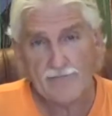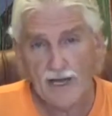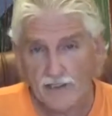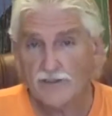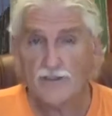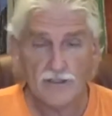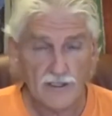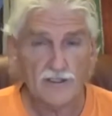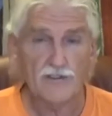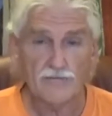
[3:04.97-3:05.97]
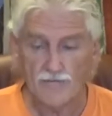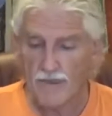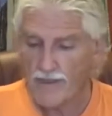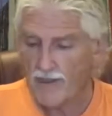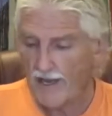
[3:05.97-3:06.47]
I certainly do,
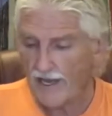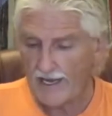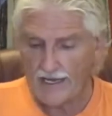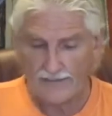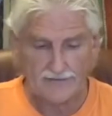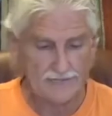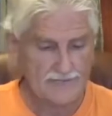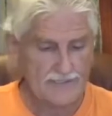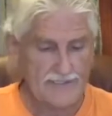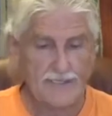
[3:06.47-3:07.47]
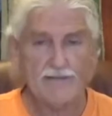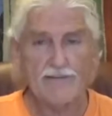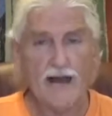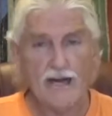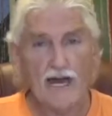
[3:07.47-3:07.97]
and give
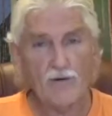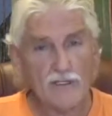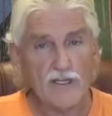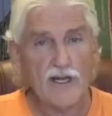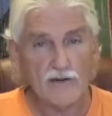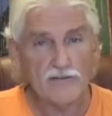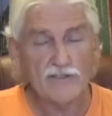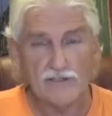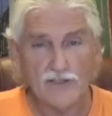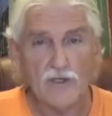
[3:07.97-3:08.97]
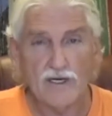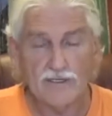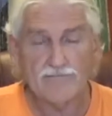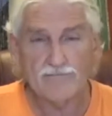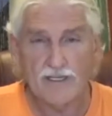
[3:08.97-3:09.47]
that out with love and
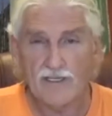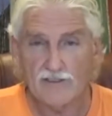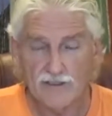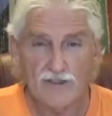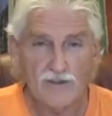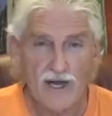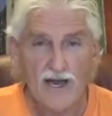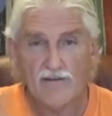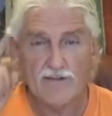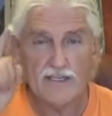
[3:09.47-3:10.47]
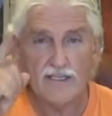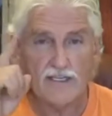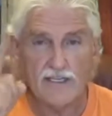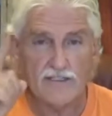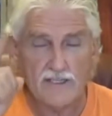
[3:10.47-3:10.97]
joy, because you have the
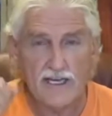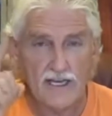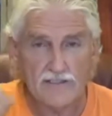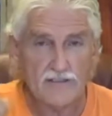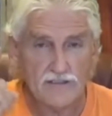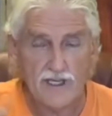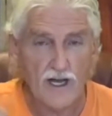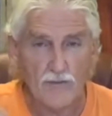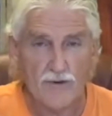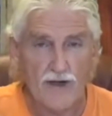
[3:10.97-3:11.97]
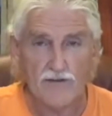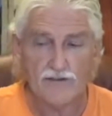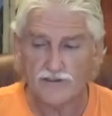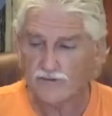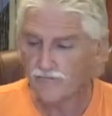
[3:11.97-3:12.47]
key and the answers to help
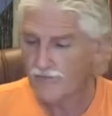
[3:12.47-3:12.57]
others.